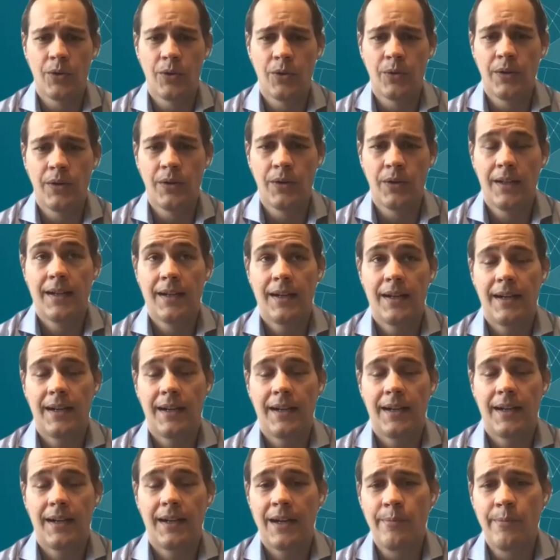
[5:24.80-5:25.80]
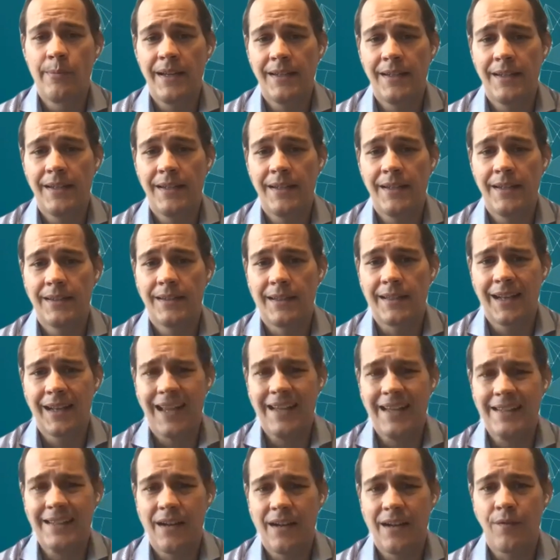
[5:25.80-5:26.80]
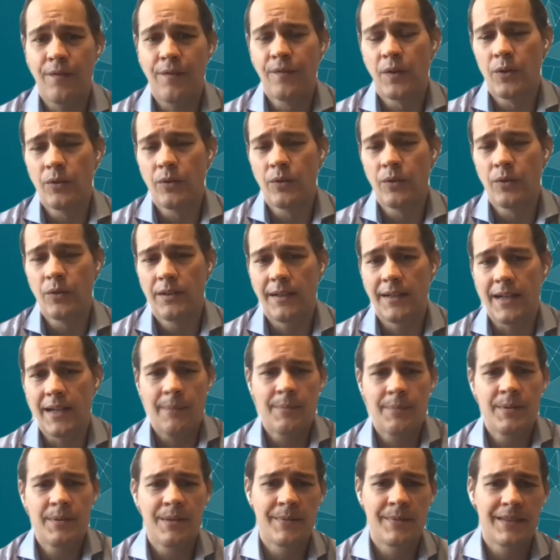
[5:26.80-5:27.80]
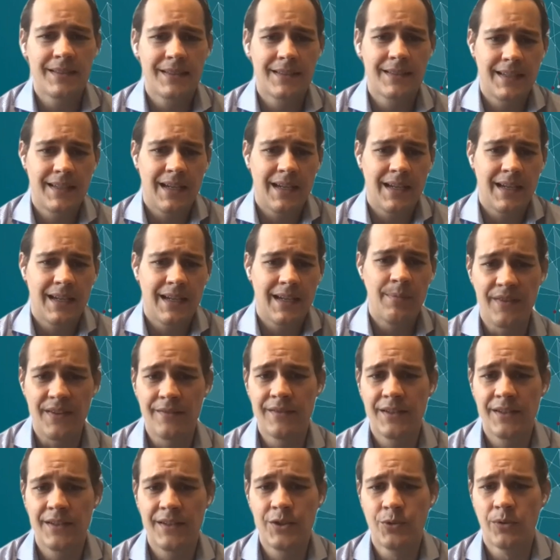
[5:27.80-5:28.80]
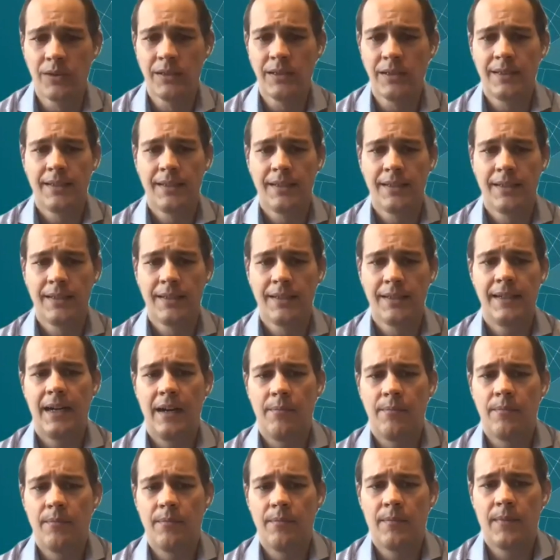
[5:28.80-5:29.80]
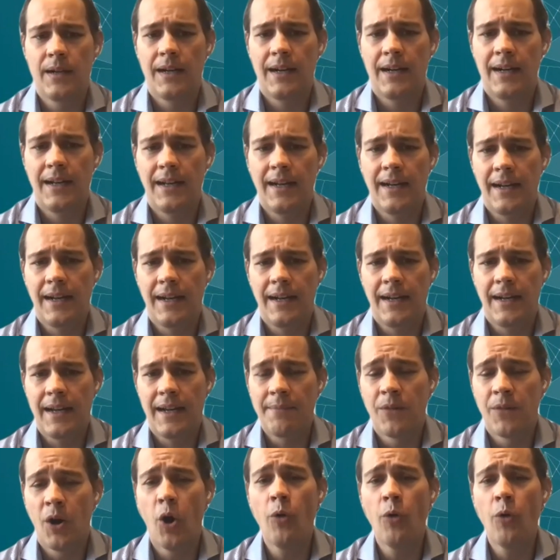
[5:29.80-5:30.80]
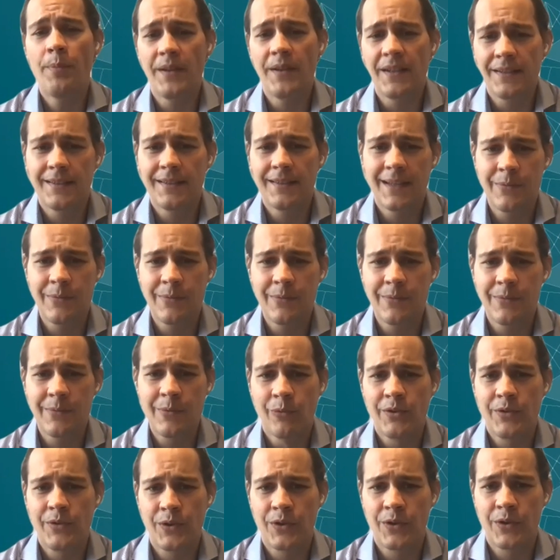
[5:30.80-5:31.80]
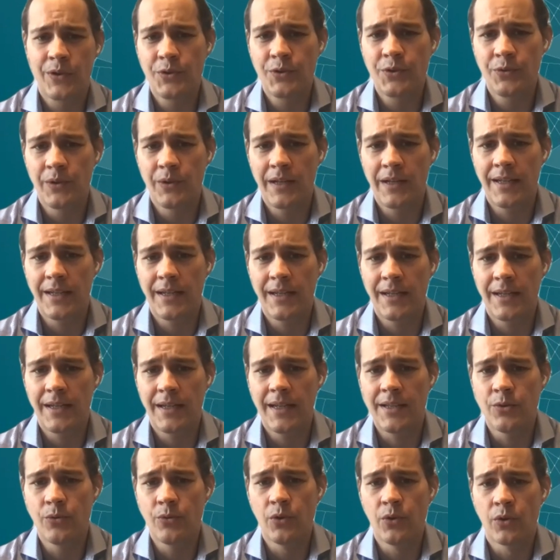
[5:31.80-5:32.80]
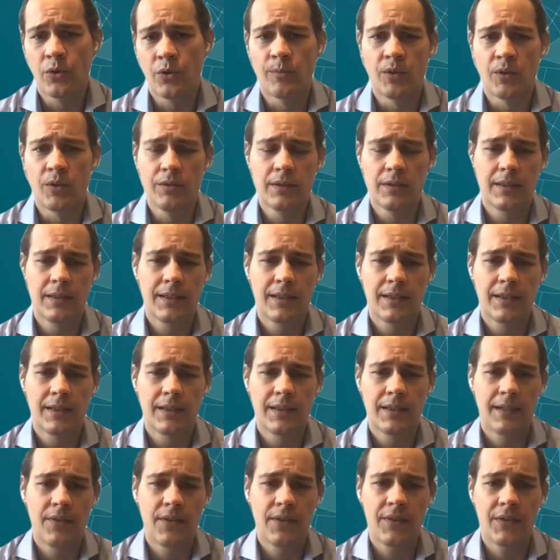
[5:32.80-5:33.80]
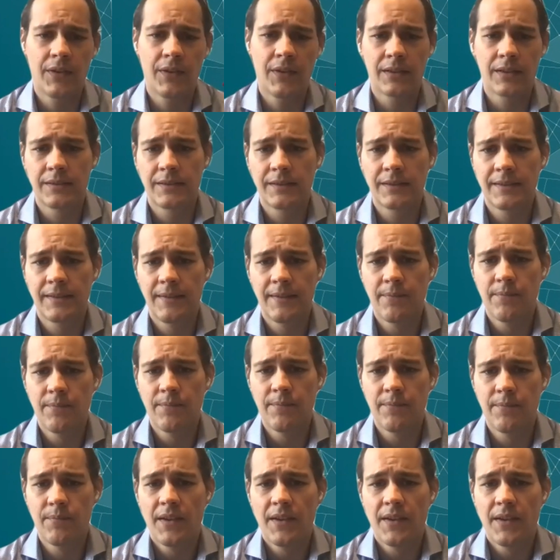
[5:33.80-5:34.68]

Although I remain a glass half full and optimist type of individual, I'm hoping that we will return to a new normal this year.